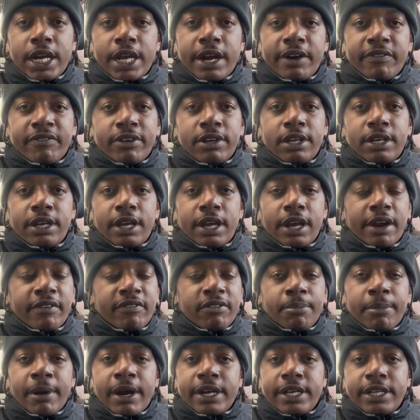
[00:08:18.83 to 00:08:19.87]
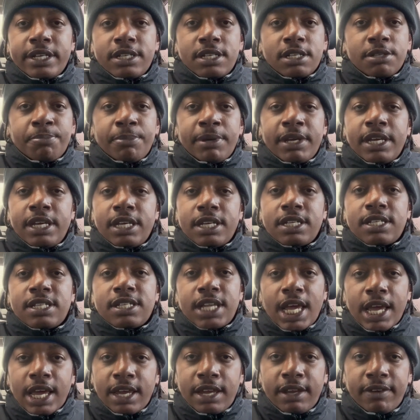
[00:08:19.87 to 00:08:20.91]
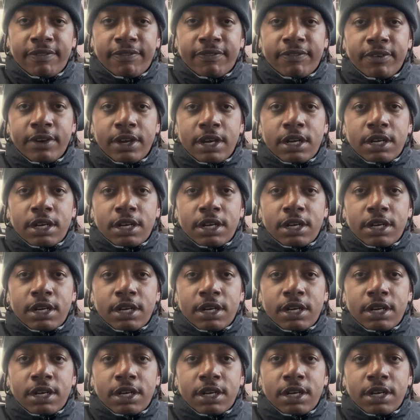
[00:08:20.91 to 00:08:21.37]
everybody is being safe